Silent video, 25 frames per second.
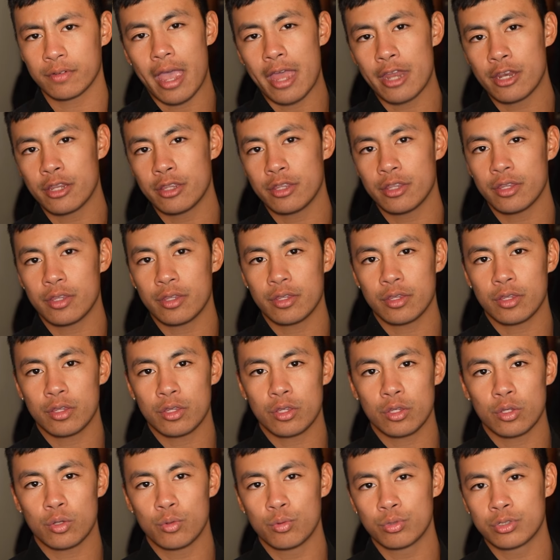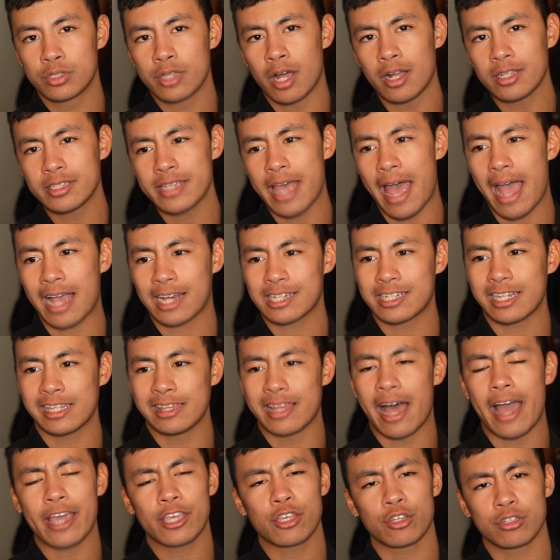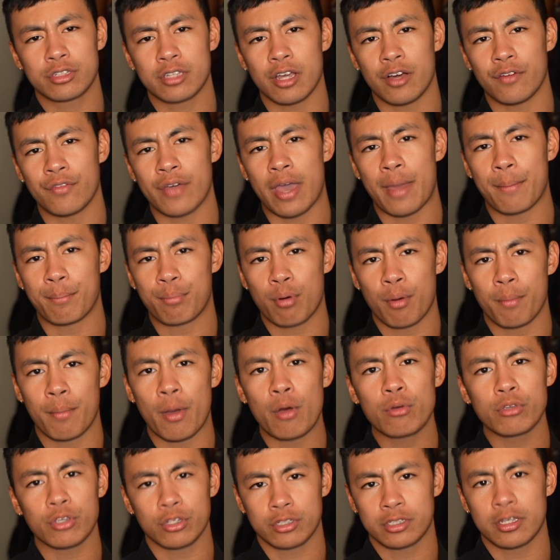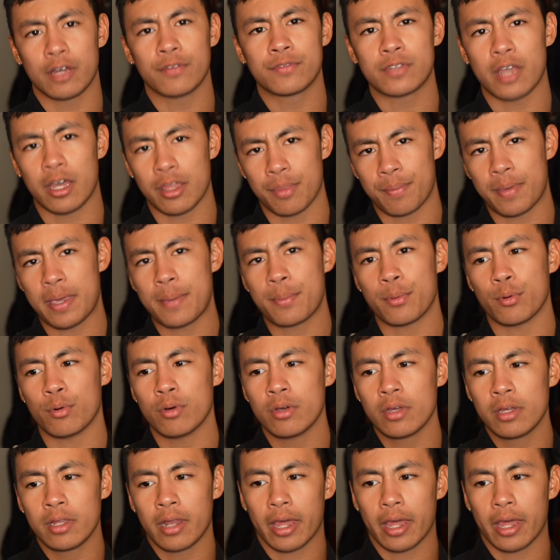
And you'll start to actually like yourself and promote yourself to other people.